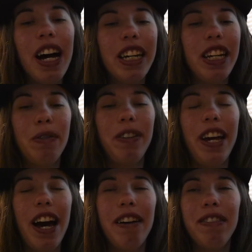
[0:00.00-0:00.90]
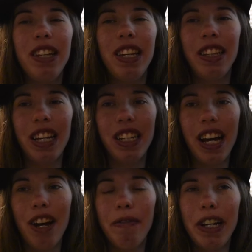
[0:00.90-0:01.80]
I can't really have anything like
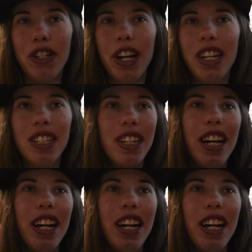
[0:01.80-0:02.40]
tight on my chest.